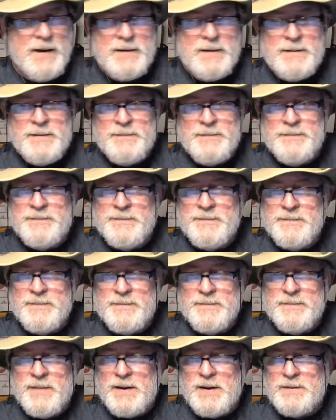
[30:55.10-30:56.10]

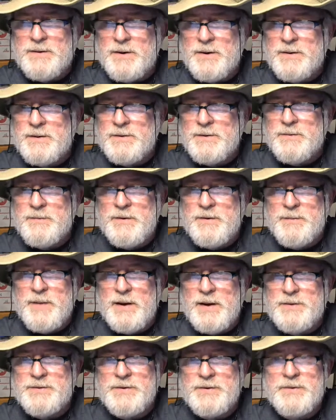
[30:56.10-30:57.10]
Might talk a little bit
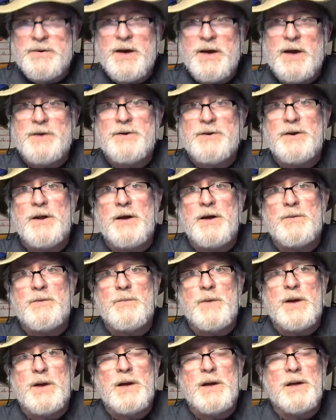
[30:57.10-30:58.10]
about geocaching
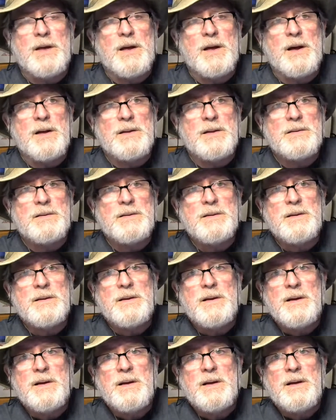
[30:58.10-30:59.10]
next week. Yeah,
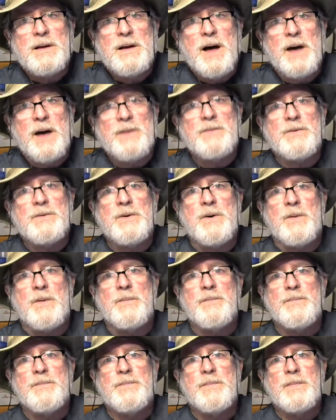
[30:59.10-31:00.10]
I don't
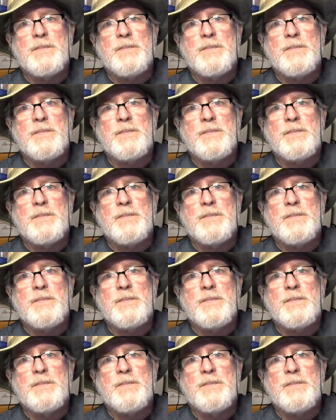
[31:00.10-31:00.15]
know.